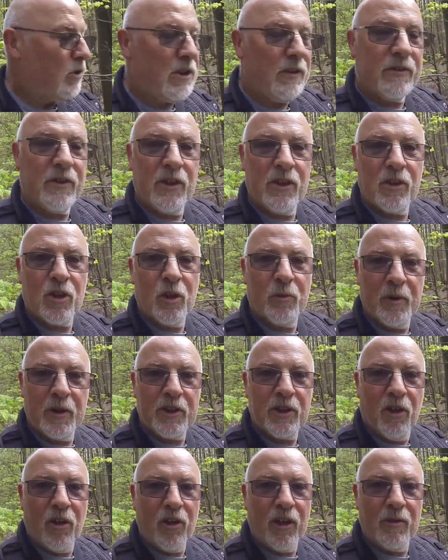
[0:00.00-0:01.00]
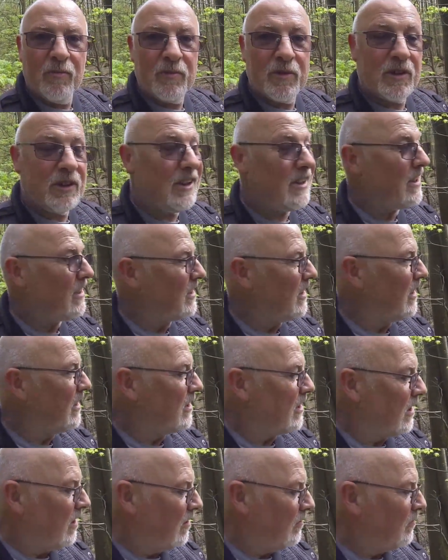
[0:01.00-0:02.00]
you've done it a couple of times, it is
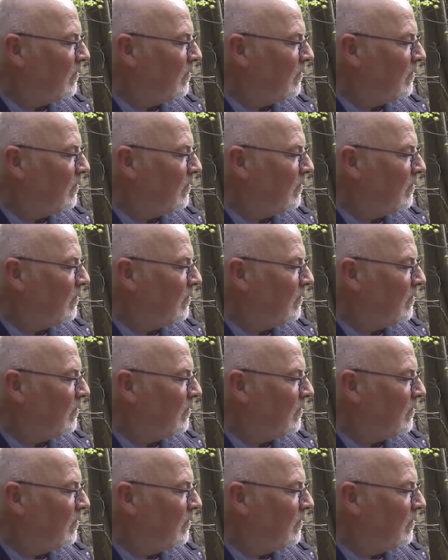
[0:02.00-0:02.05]
easy.